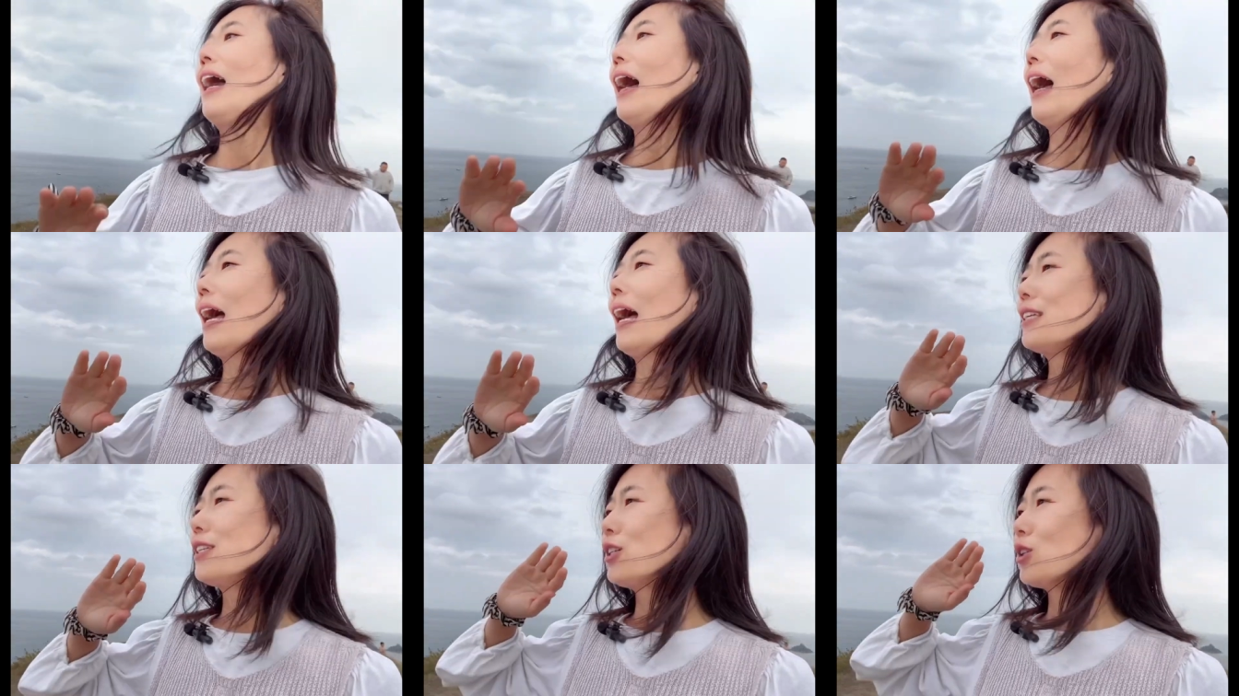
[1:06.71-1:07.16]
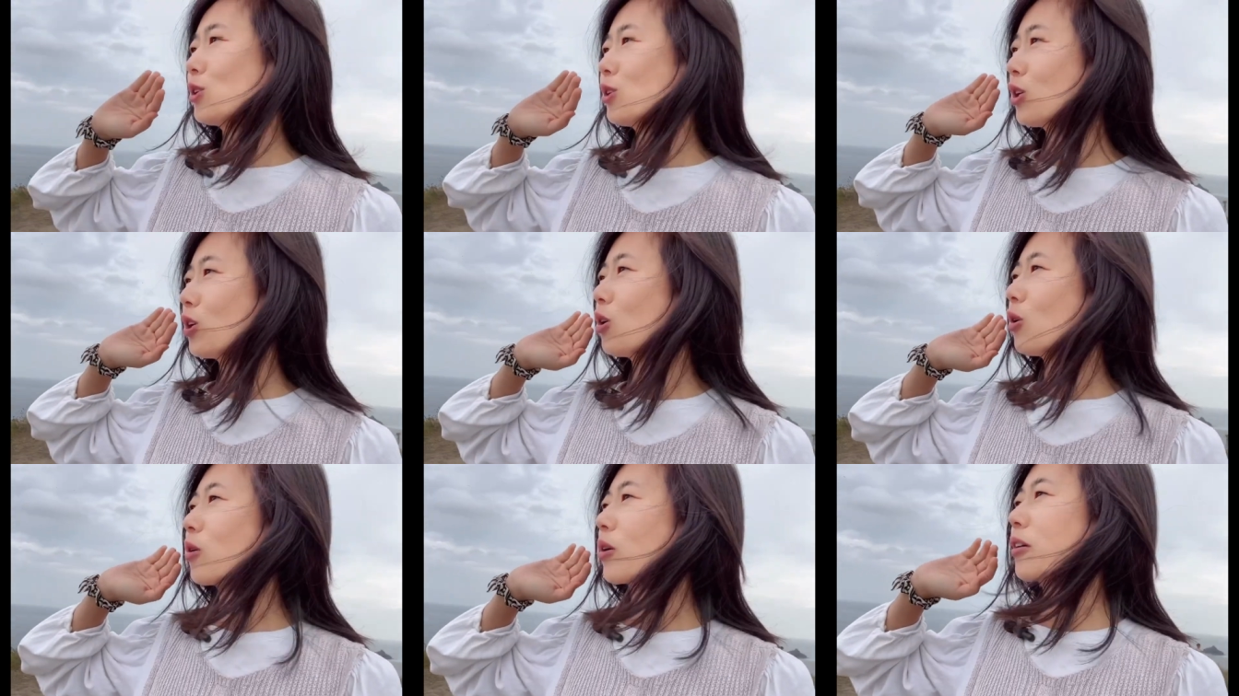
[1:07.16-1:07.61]
and you
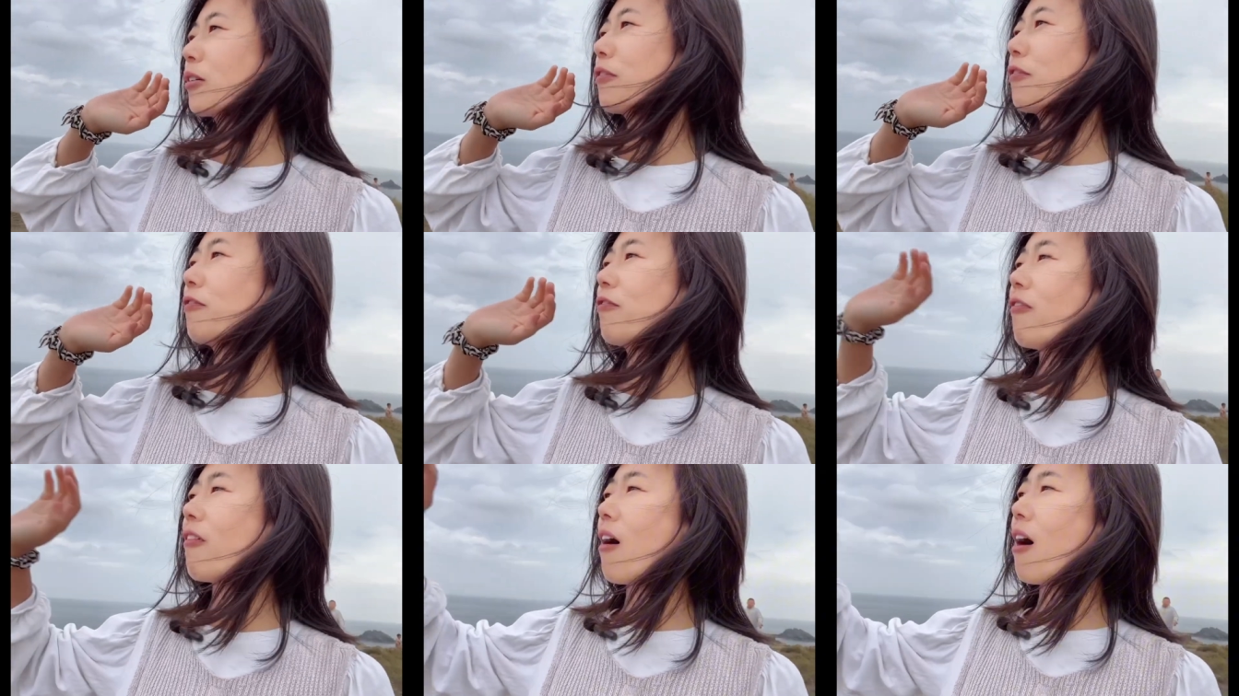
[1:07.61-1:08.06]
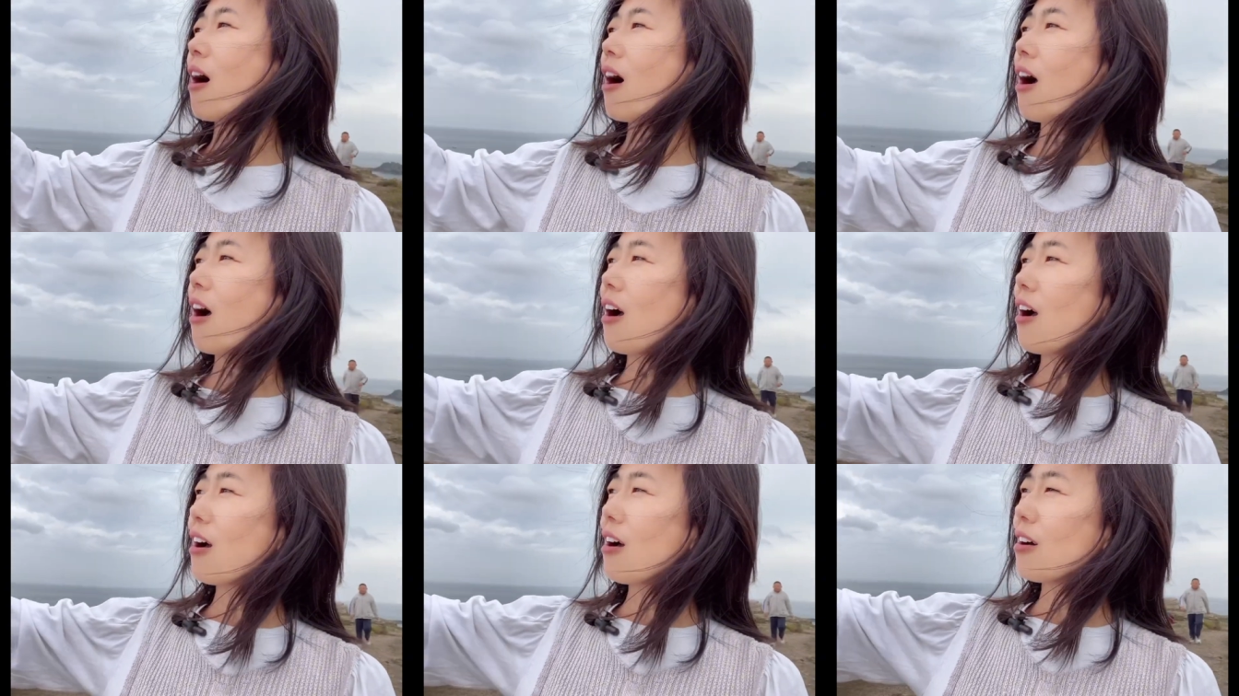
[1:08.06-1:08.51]
look
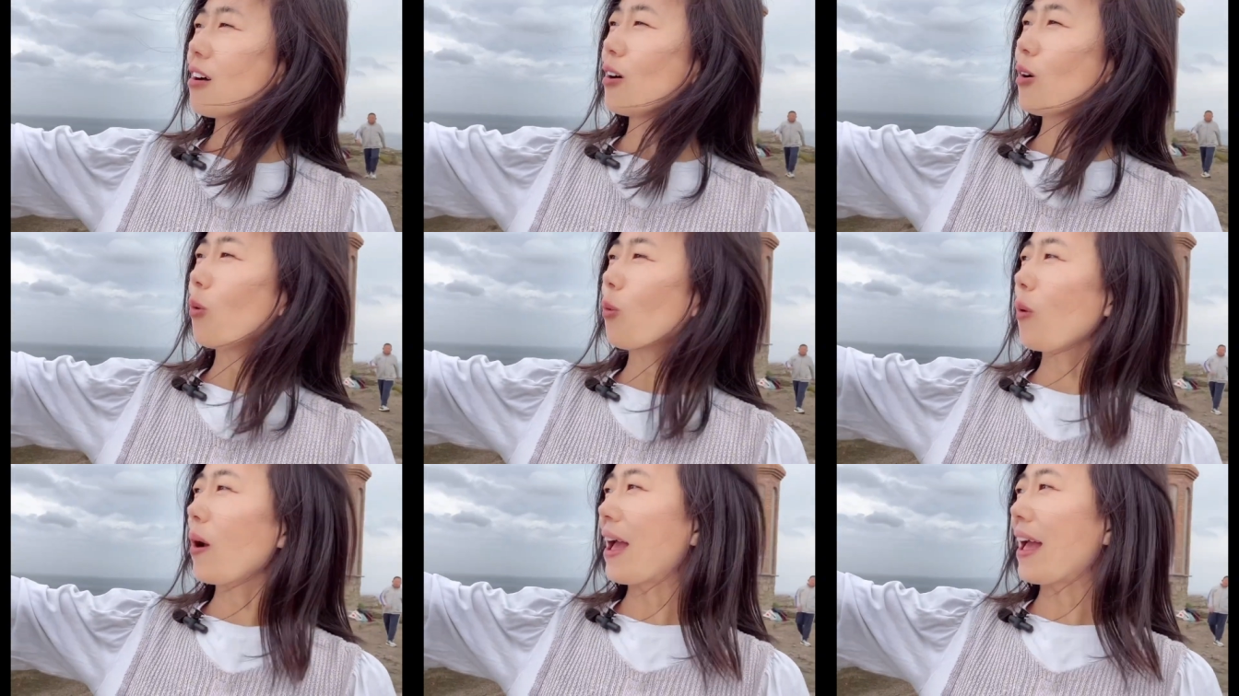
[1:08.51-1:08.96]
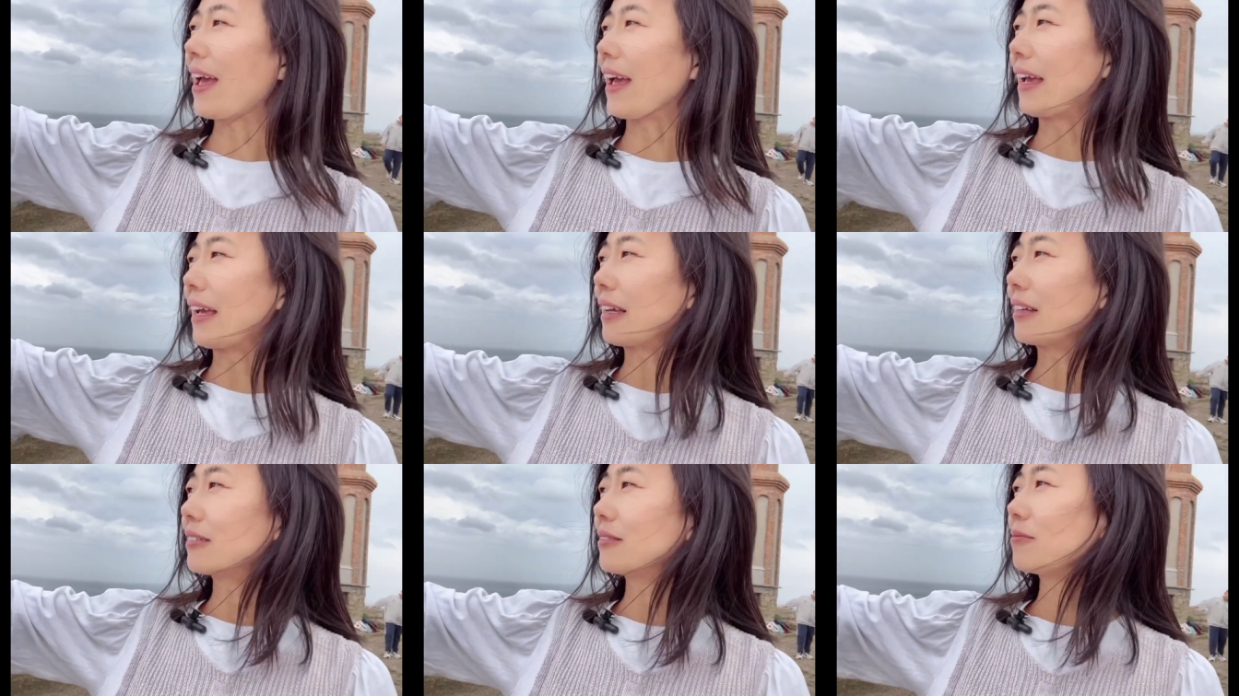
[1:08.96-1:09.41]
far
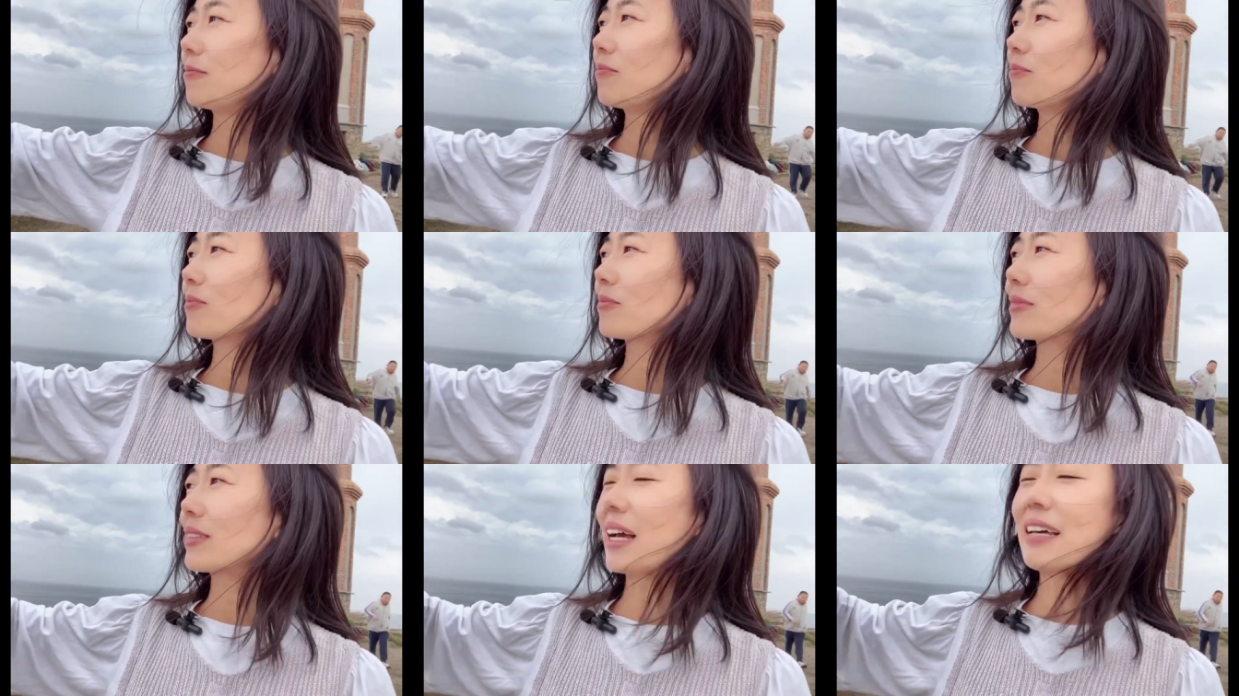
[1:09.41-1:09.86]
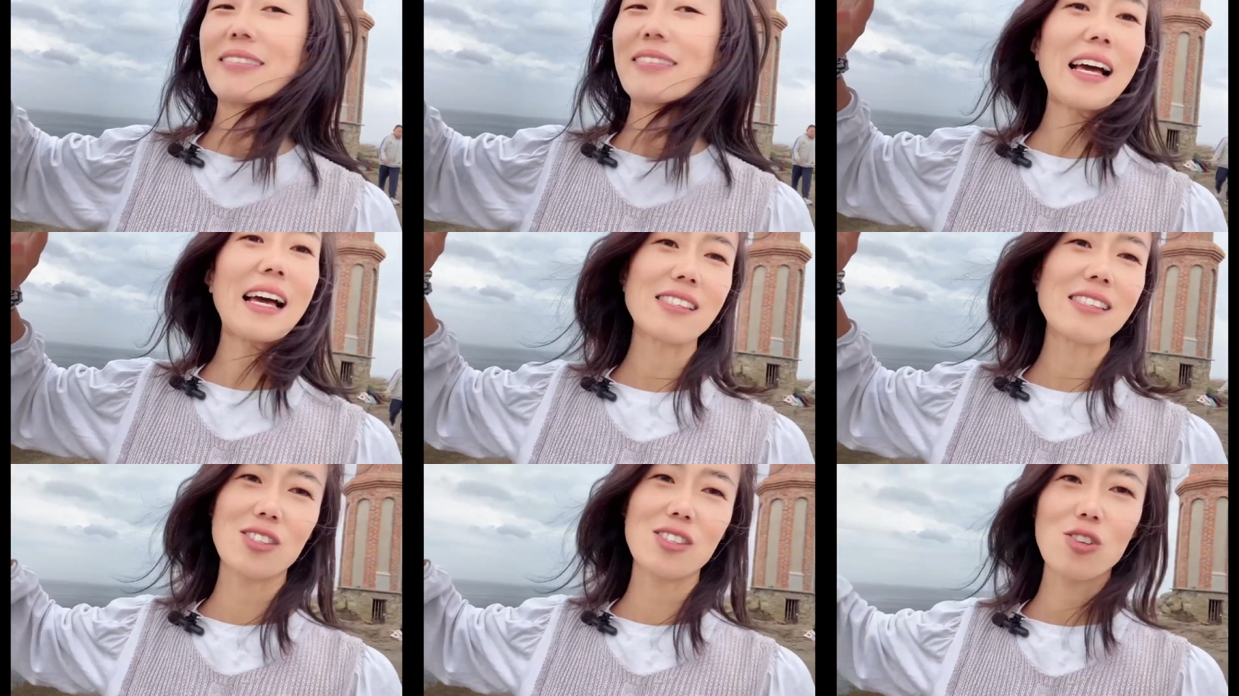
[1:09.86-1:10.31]
away, and
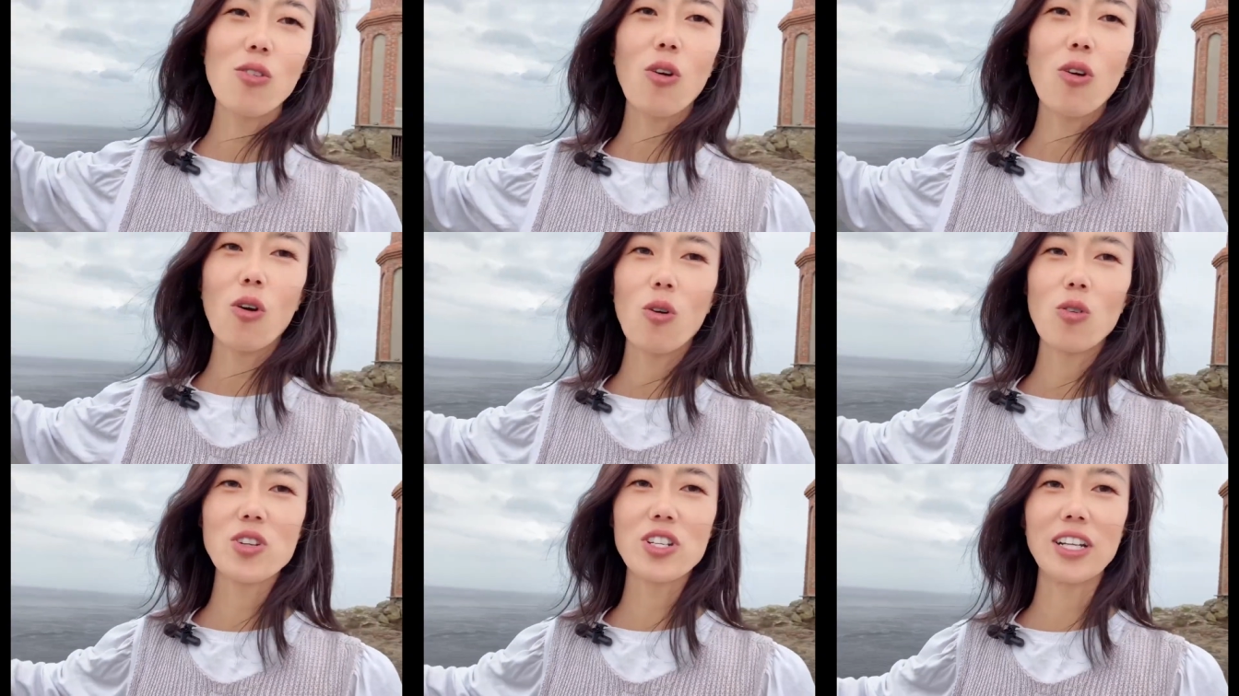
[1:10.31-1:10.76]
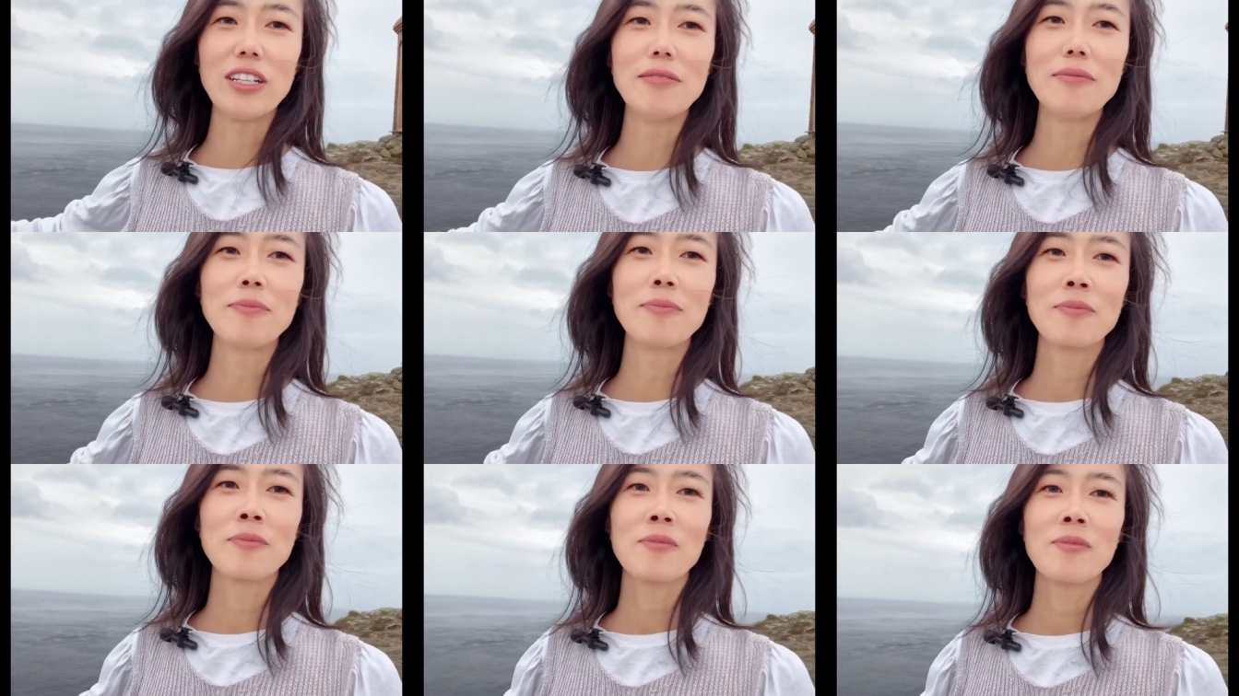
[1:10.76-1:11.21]
that's your
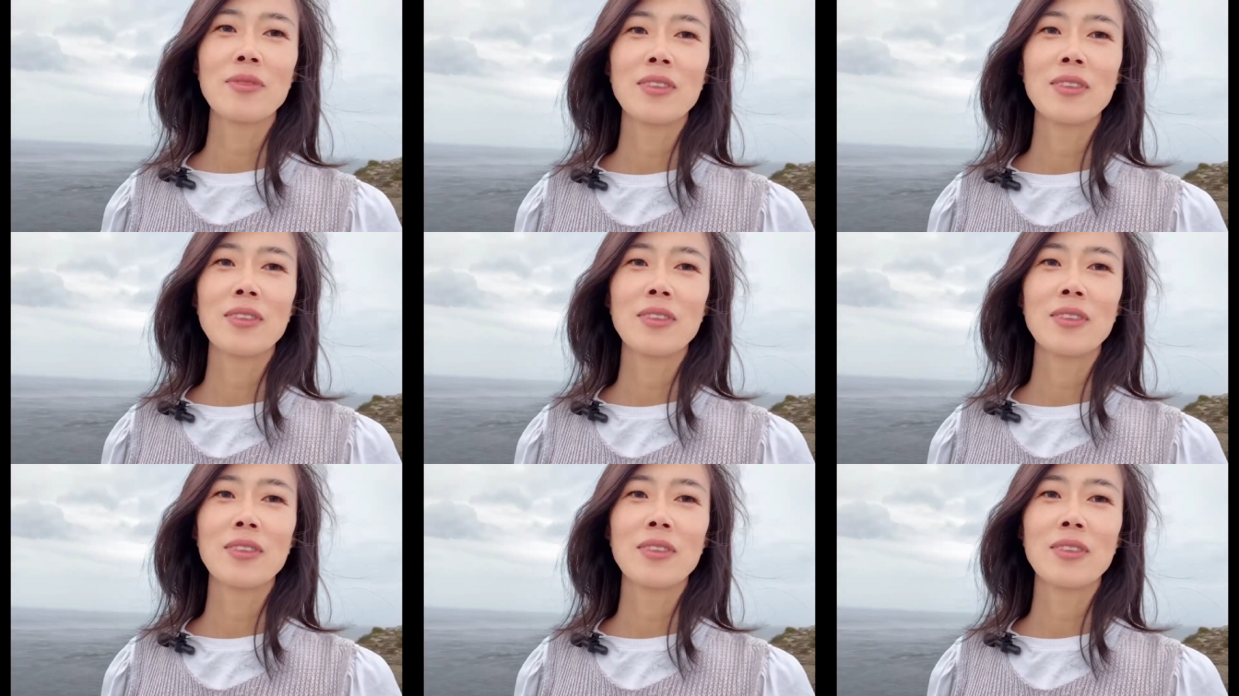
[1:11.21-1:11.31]
ocean.